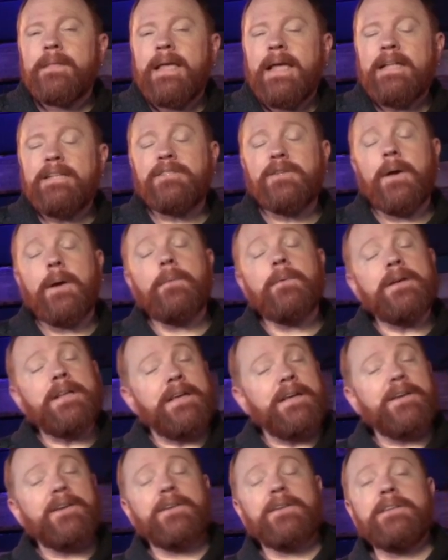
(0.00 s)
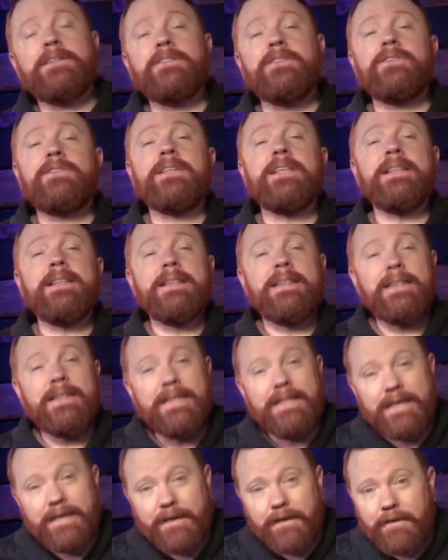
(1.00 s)
And so I want to encourage you to
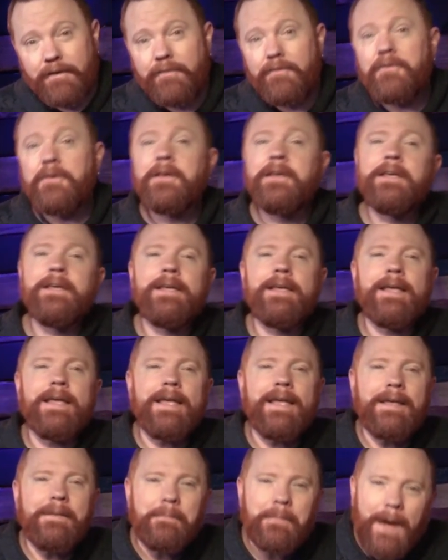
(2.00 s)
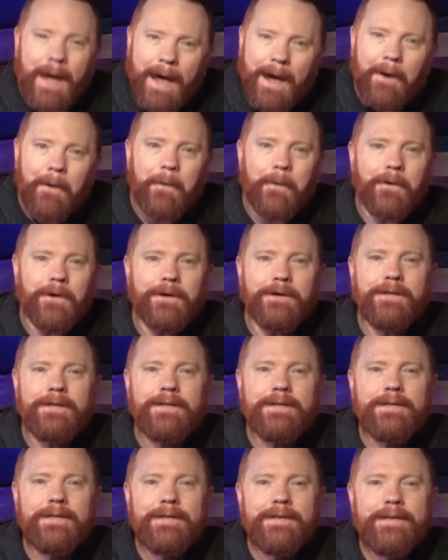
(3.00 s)
live empowered
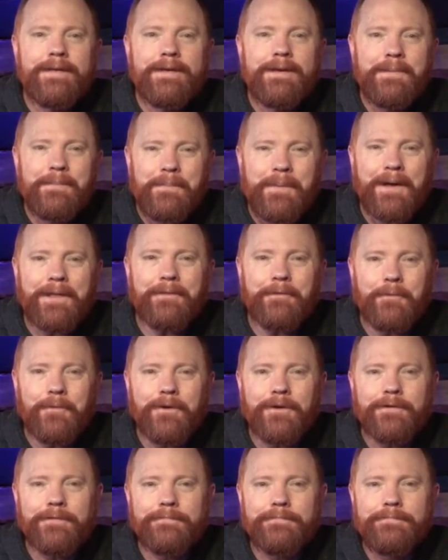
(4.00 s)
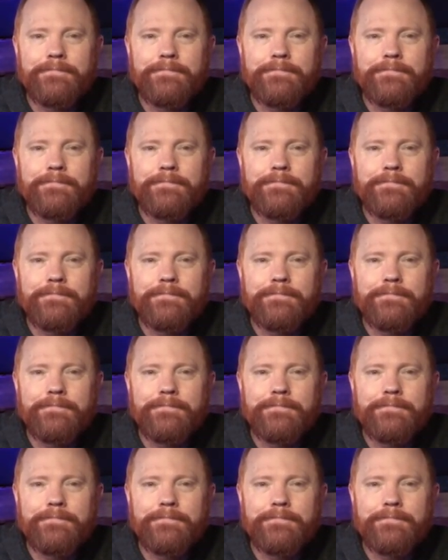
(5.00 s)
by the word.